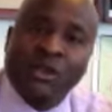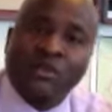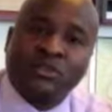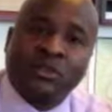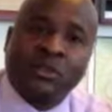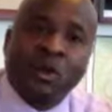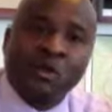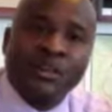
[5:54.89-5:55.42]

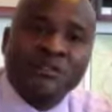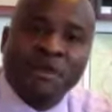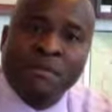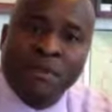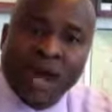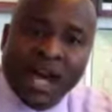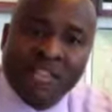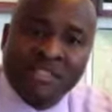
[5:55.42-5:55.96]
So always be
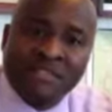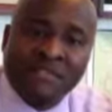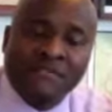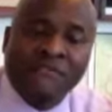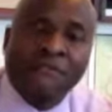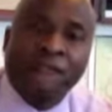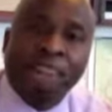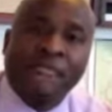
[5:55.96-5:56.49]

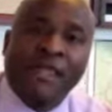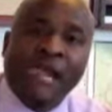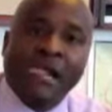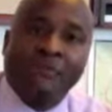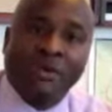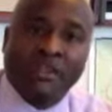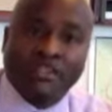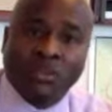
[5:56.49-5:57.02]
positive,
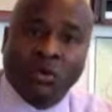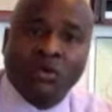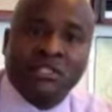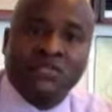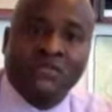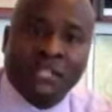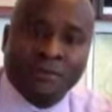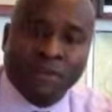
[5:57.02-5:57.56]
be a source
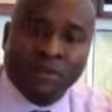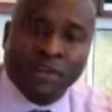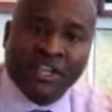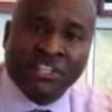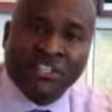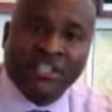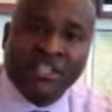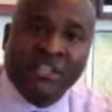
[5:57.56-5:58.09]
of
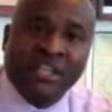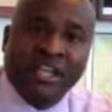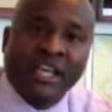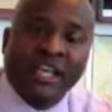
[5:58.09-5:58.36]
inspiration,